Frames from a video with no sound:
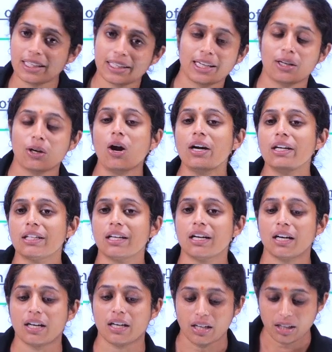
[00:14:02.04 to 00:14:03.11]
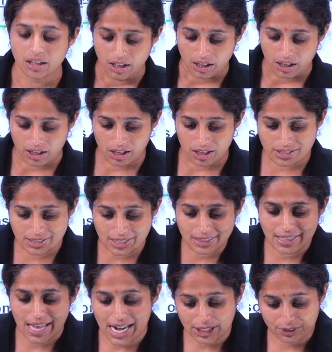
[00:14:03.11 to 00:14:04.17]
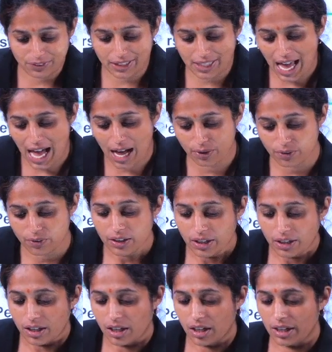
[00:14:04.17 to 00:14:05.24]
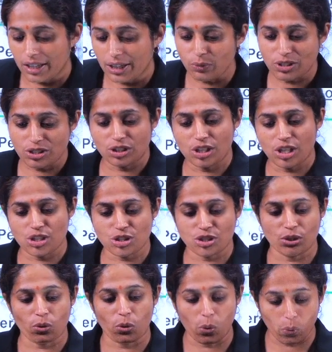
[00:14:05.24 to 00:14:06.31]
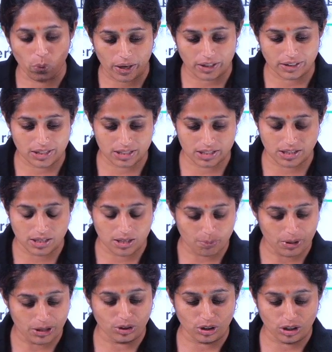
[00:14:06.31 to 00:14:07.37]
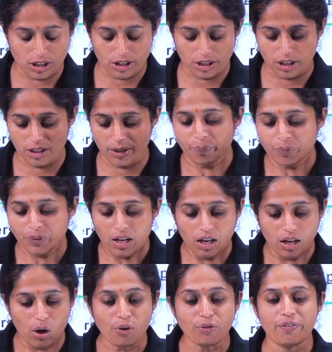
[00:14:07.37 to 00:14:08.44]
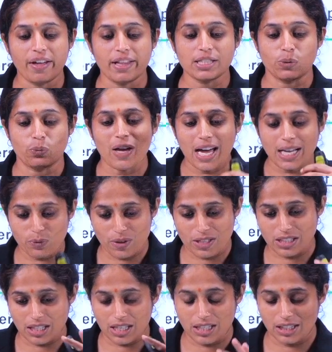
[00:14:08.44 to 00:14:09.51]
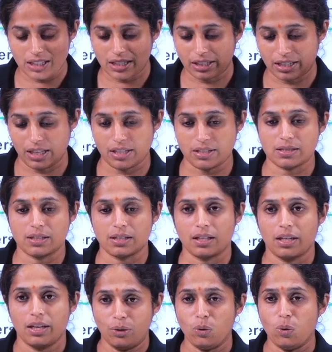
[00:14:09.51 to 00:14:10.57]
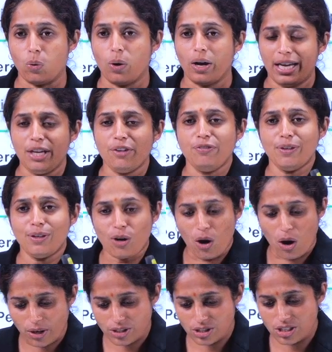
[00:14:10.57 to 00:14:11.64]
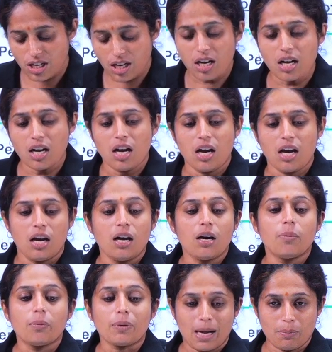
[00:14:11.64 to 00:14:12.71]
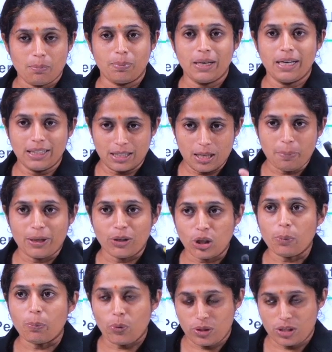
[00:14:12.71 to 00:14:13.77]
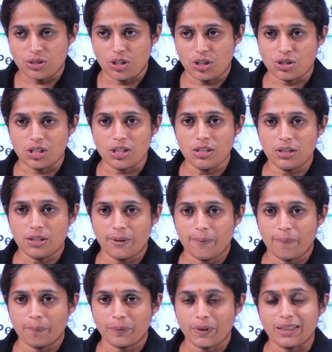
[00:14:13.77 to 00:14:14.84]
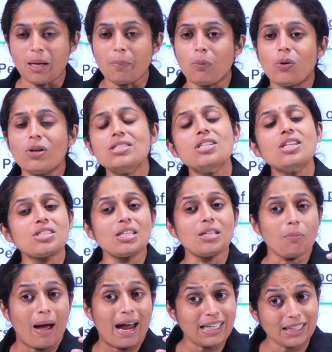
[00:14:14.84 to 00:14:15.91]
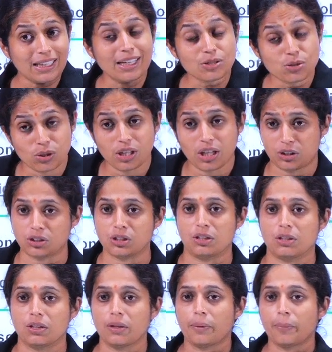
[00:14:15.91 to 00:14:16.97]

they cannot say that we have investigation over this particular offence, we are investigating the case. No, if you lodge a complaint in a particular police station, the police station might get jurisdiction.